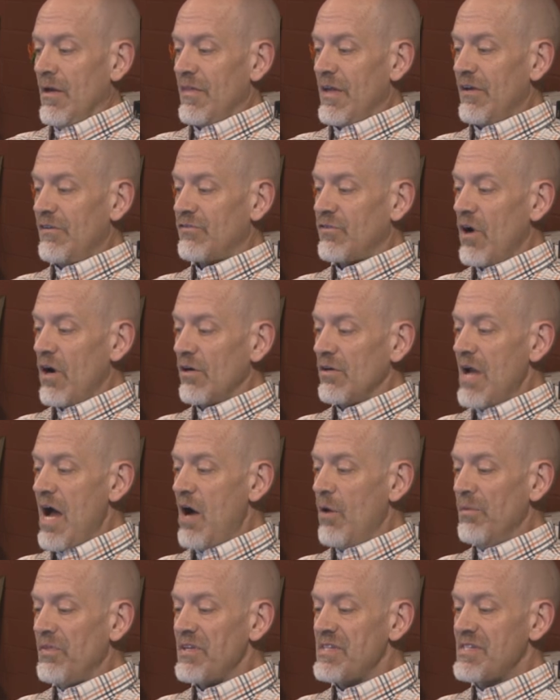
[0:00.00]
They start
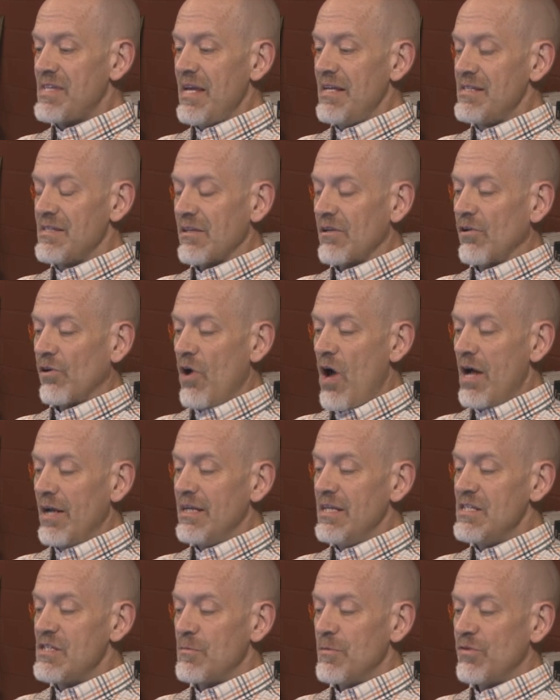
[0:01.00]
not with the sense the
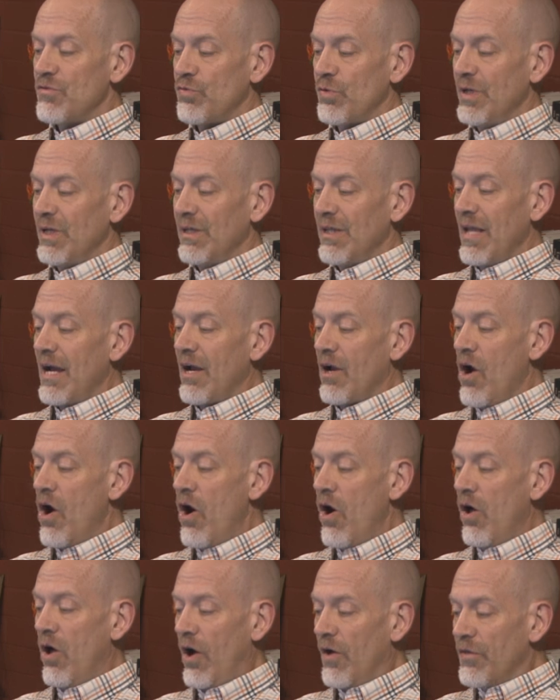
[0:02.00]
Quran needs to be treated like
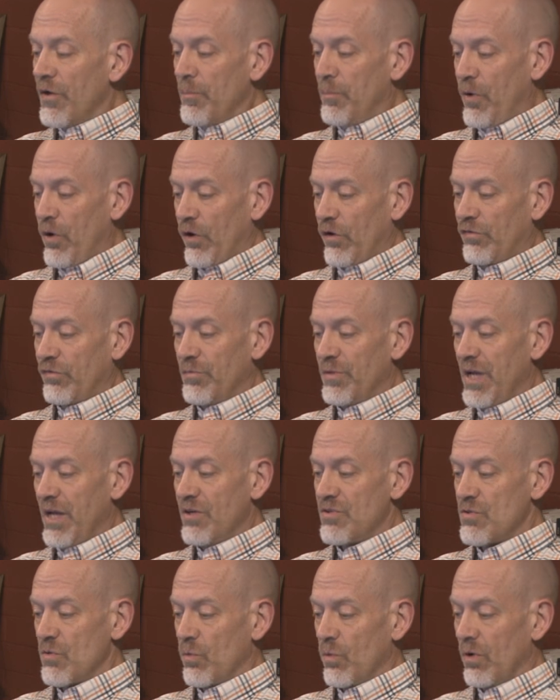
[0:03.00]
all other books from the
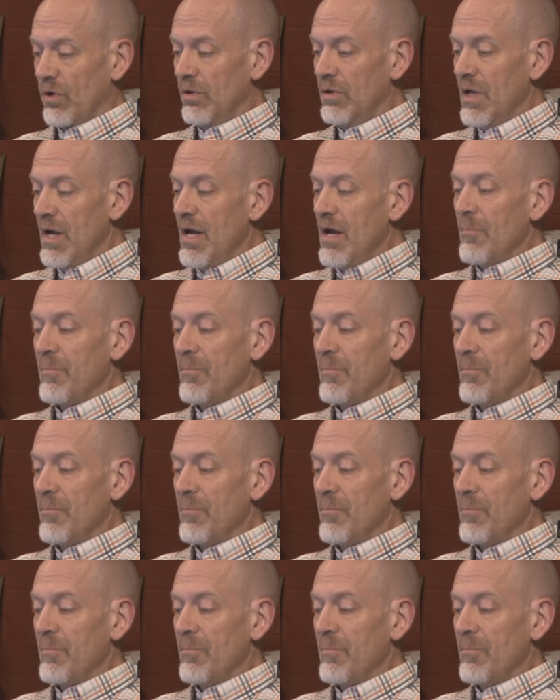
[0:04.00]
ancient world,